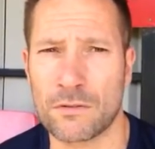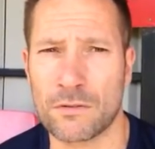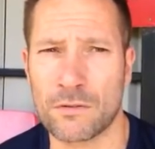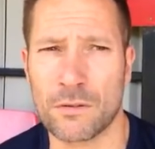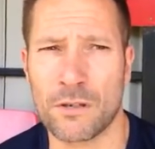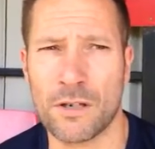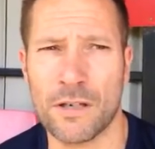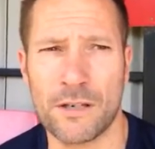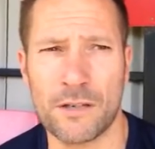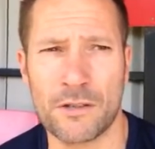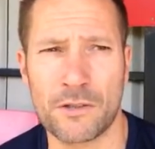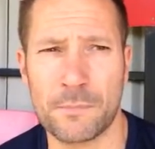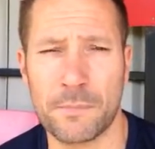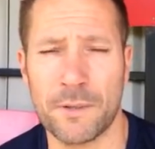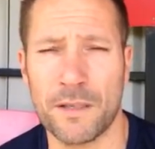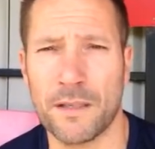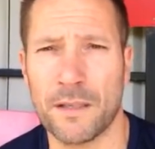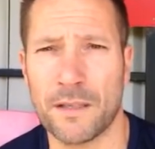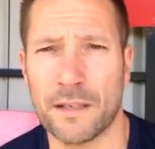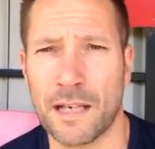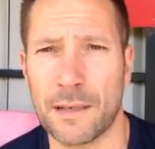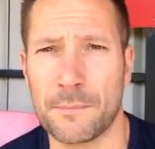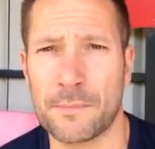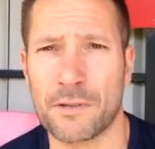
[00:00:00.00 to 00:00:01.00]
Triner's been
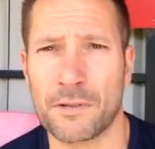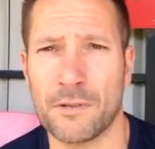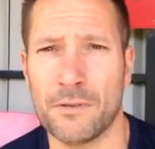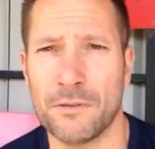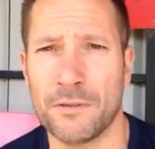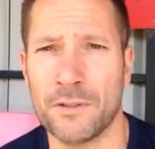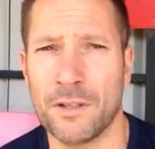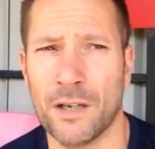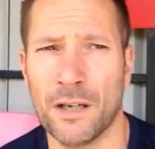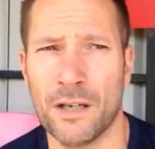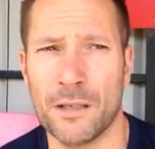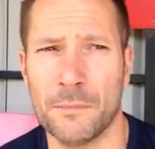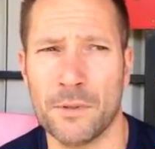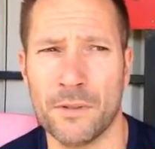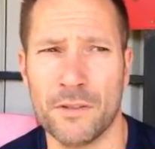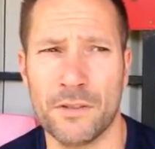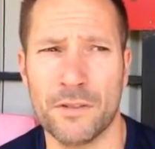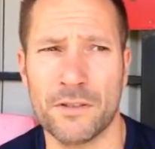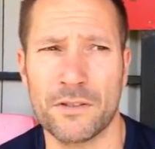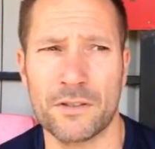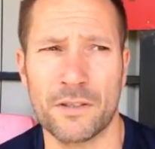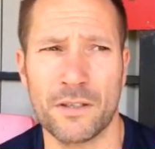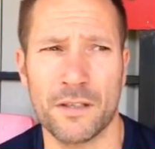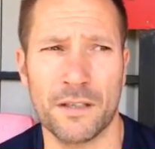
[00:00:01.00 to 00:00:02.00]
an absolute diamond
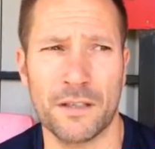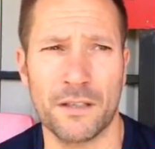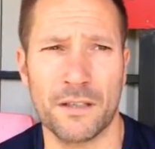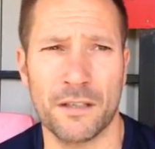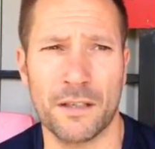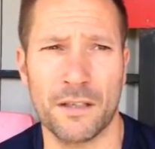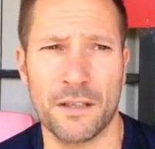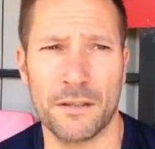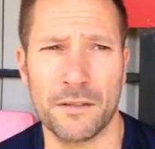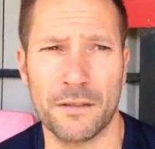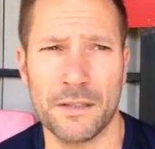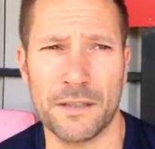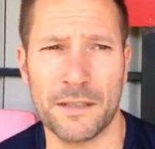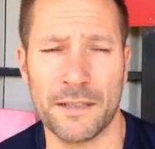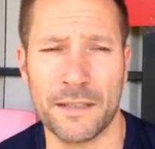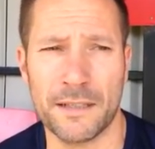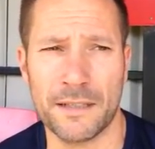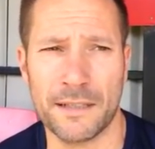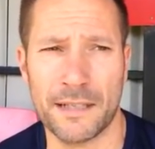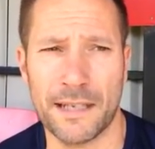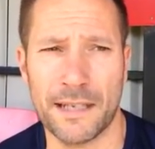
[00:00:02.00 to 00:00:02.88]
this year. You know, he